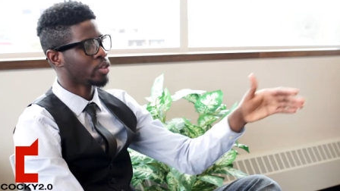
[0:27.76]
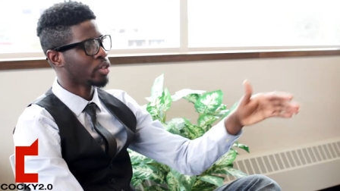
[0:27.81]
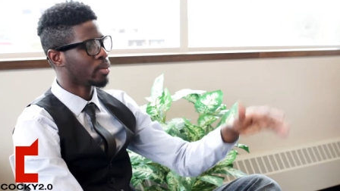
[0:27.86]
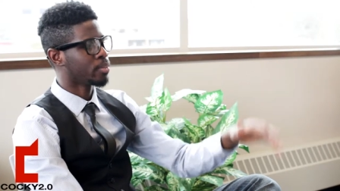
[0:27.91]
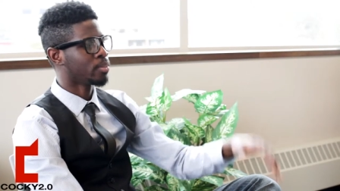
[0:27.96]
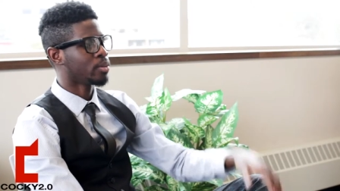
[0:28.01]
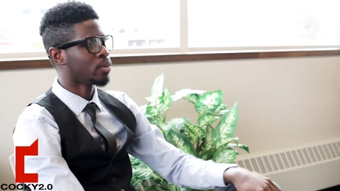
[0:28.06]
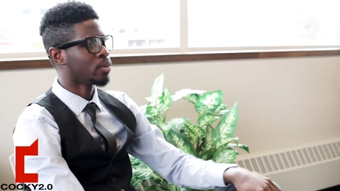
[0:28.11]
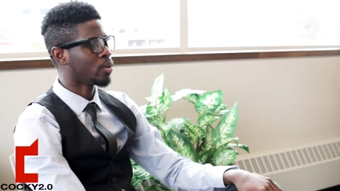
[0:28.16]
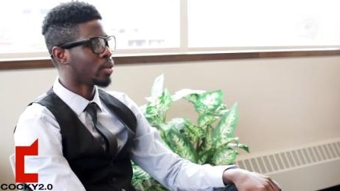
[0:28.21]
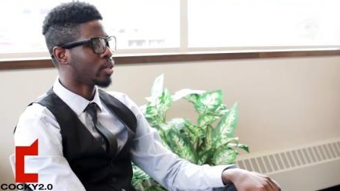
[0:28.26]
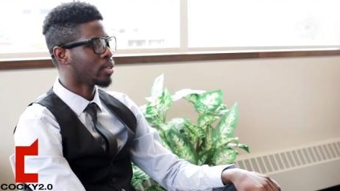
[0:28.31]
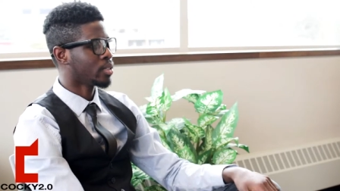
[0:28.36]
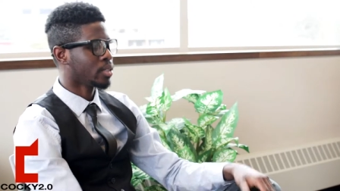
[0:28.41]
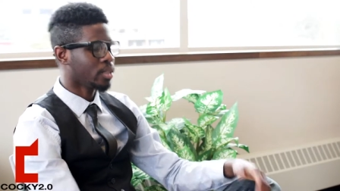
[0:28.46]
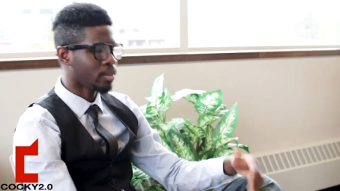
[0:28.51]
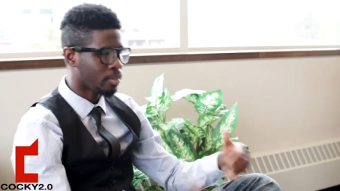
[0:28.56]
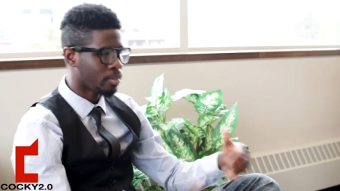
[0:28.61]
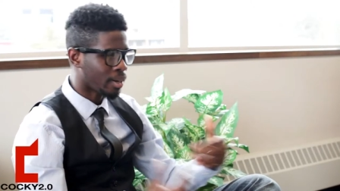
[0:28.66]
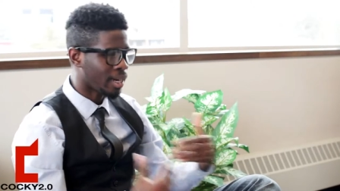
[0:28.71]
you're number
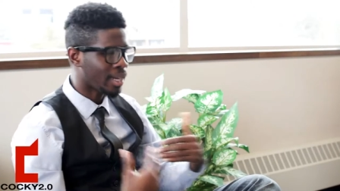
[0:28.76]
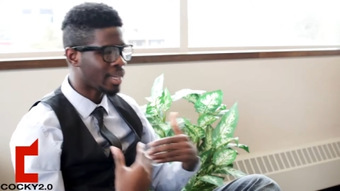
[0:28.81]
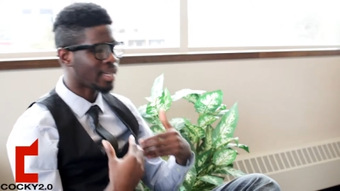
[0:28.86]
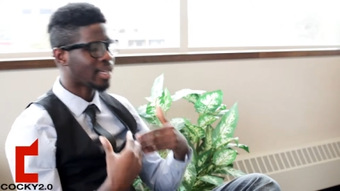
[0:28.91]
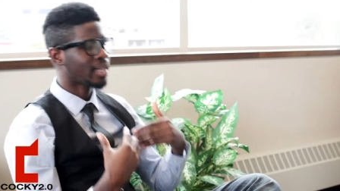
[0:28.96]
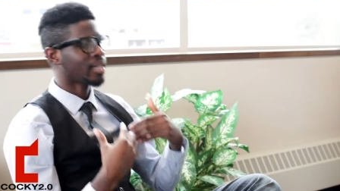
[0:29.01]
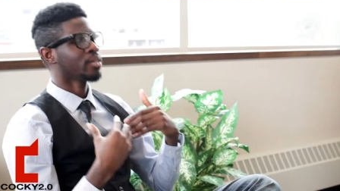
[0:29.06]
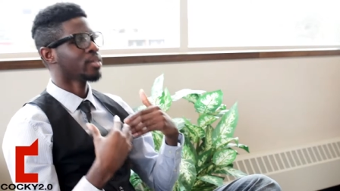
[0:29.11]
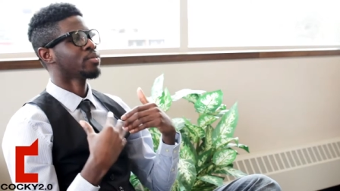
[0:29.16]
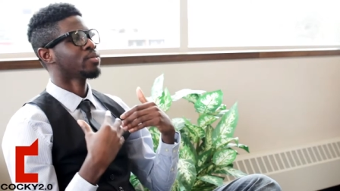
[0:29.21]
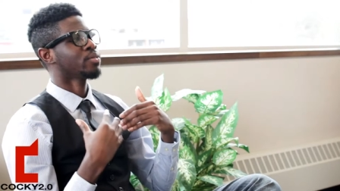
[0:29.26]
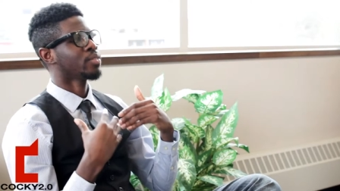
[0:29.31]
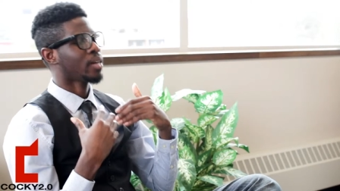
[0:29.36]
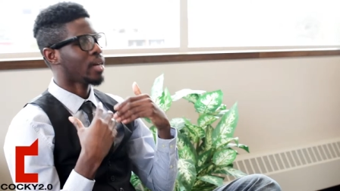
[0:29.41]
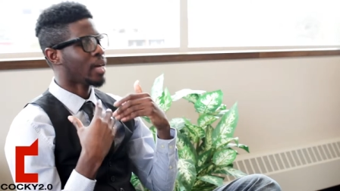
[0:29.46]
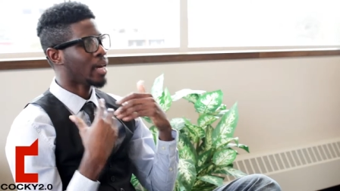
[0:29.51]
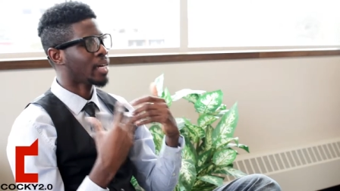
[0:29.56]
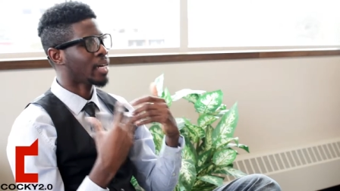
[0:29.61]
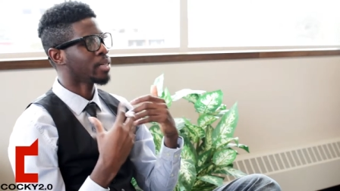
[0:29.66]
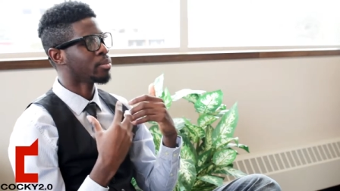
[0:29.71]
one. In my life,
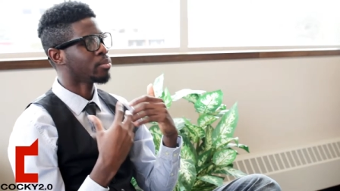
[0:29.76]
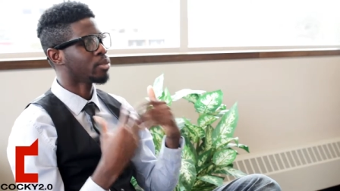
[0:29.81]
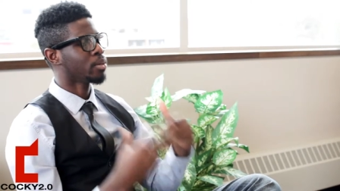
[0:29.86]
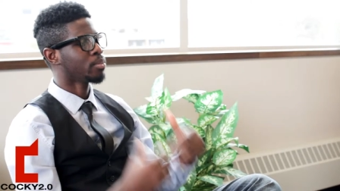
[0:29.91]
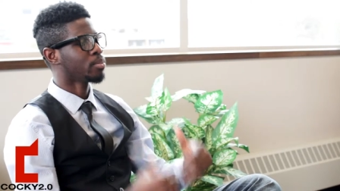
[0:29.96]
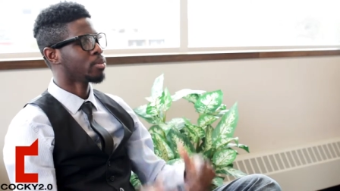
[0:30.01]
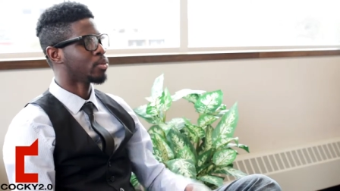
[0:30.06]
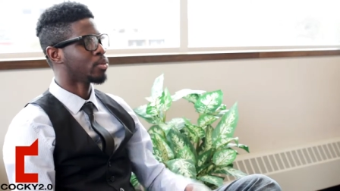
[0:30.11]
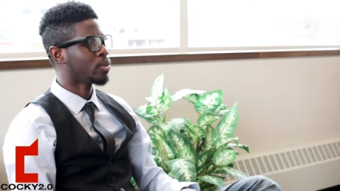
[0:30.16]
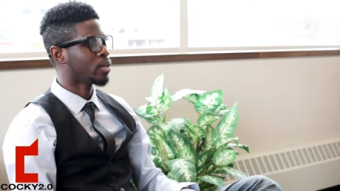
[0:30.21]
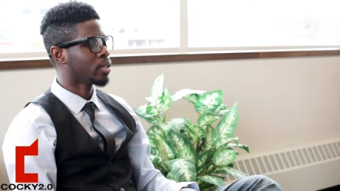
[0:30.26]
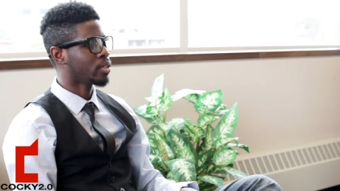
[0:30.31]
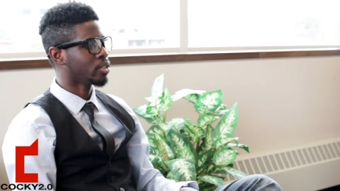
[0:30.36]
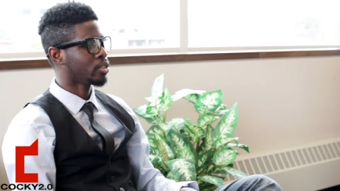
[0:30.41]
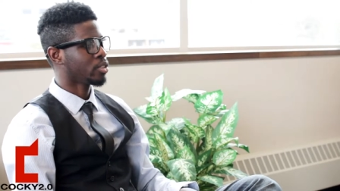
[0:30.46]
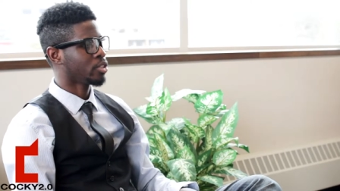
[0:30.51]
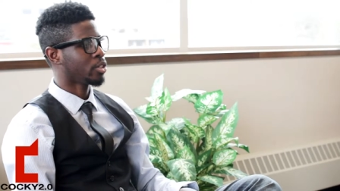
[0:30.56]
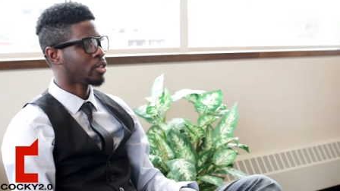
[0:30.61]
I am number one.